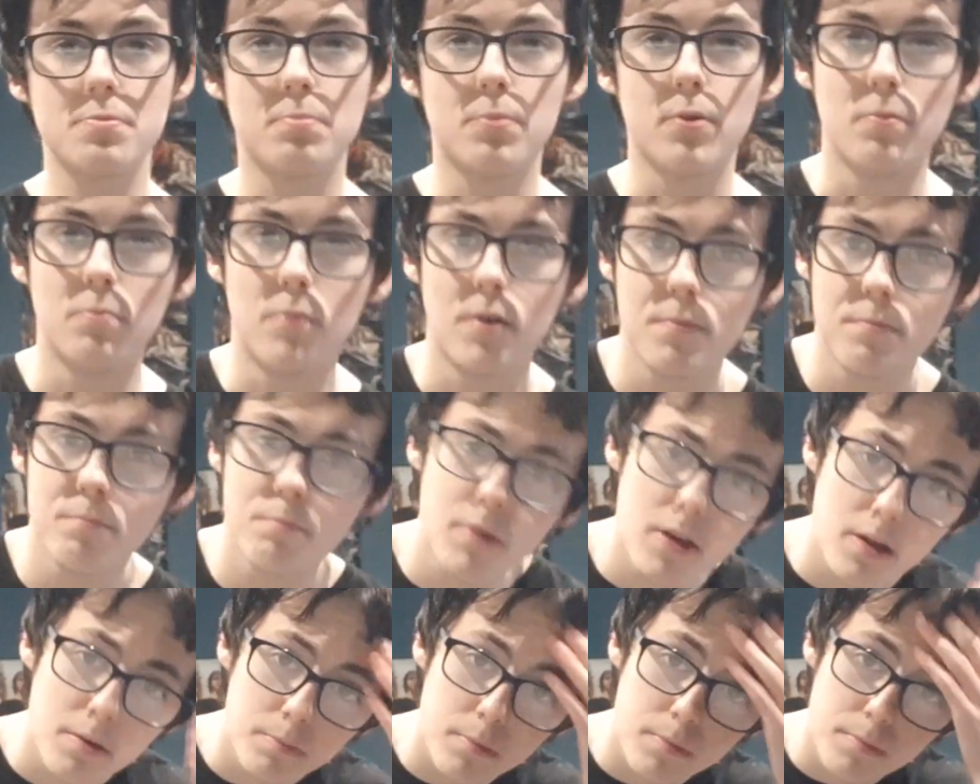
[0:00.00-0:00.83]
But
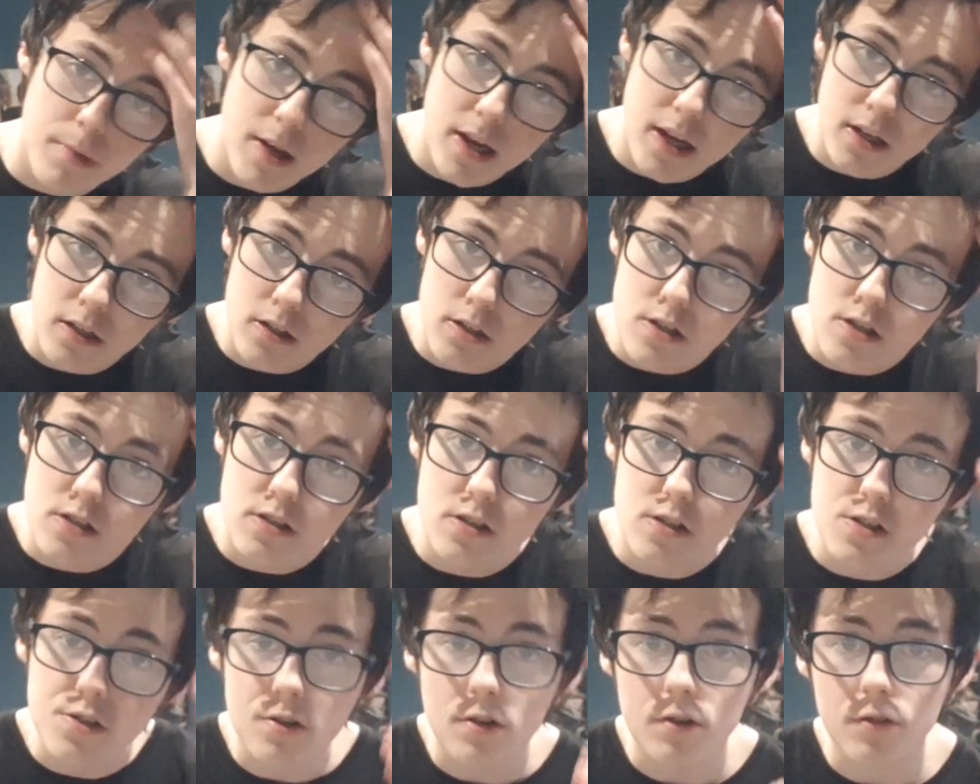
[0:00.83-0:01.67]
me and my mates and
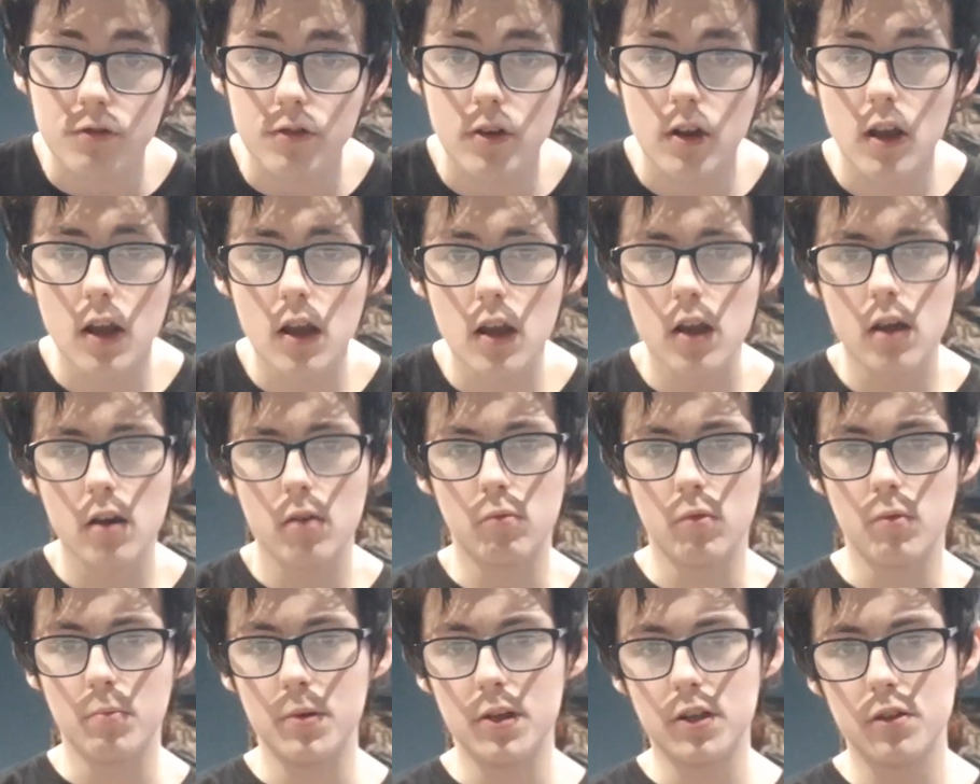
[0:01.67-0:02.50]
stuff,
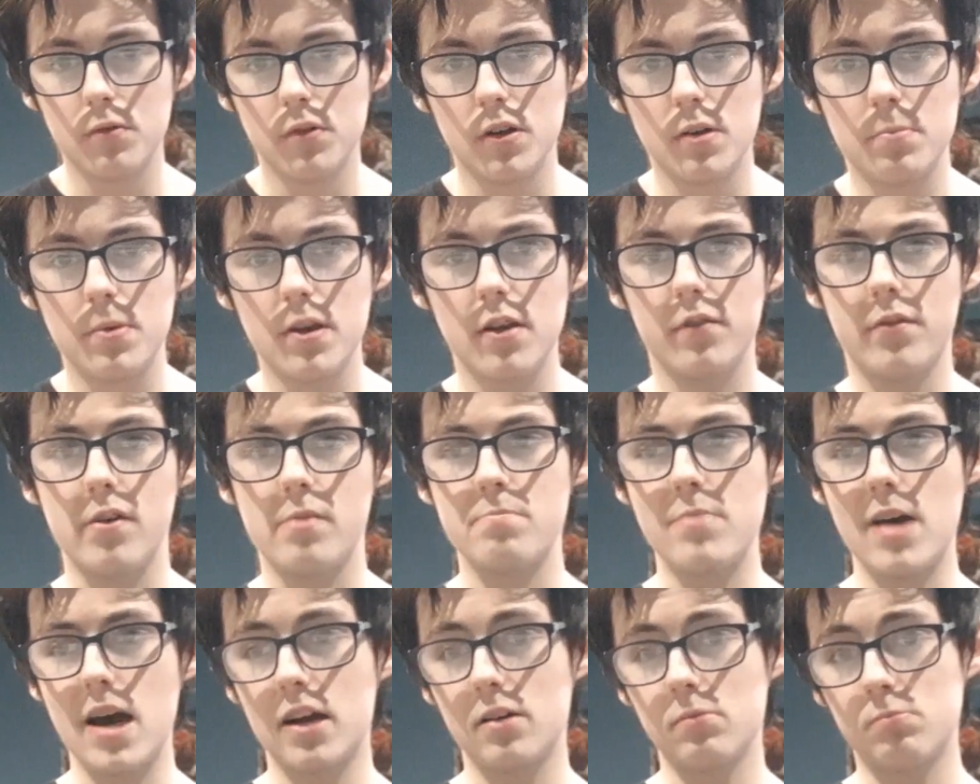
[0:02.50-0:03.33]
we've been doing a bit of a
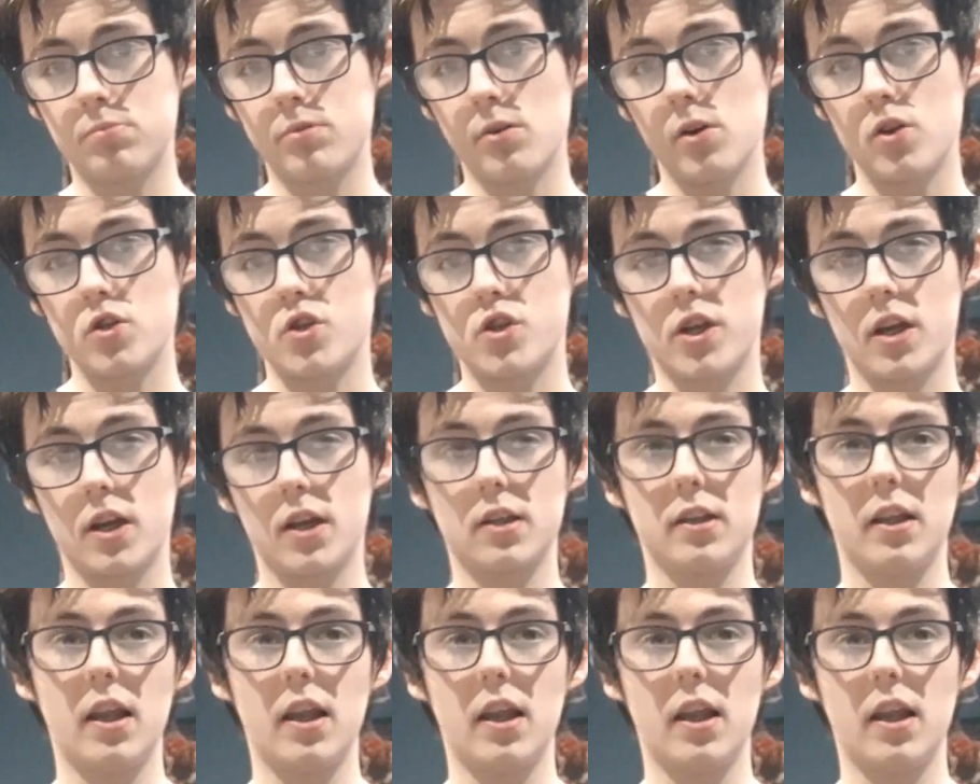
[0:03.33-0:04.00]
band project.